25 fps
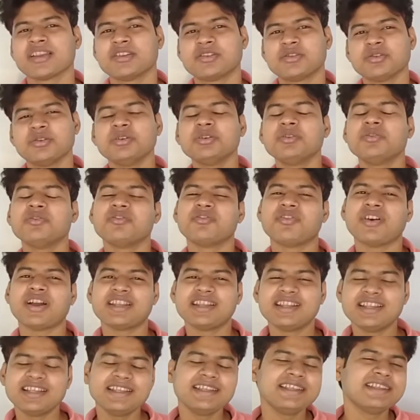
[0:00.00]
So
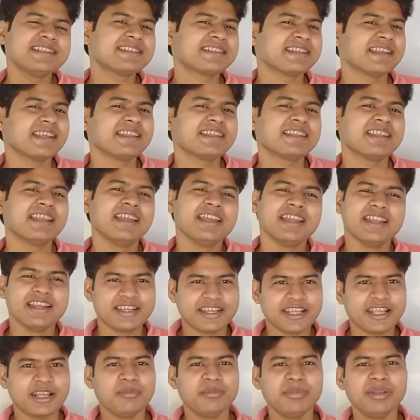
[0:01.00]
finally he says,
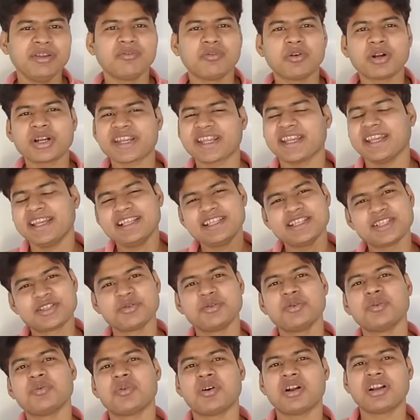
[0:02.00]
tell me what else do
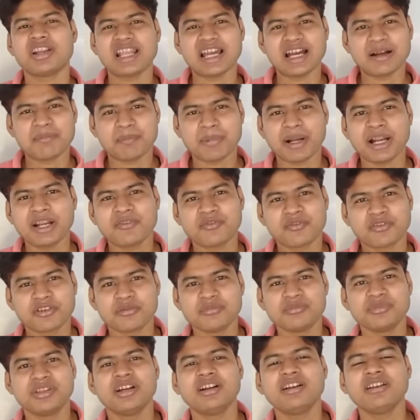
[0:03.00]
you want apart
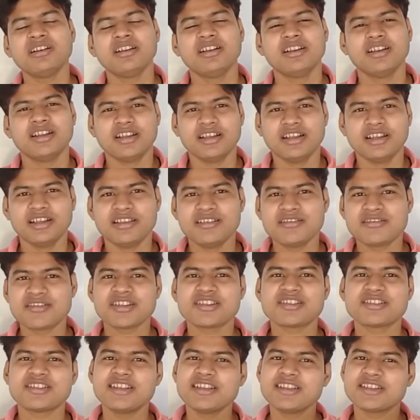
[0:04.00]
from the
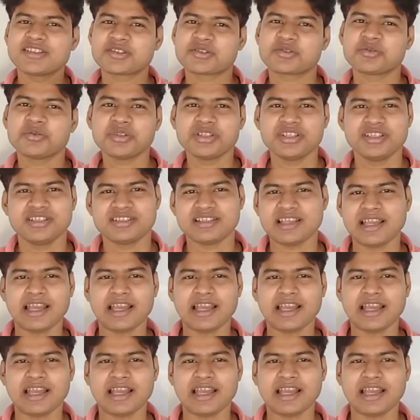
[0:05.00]
interesting stories.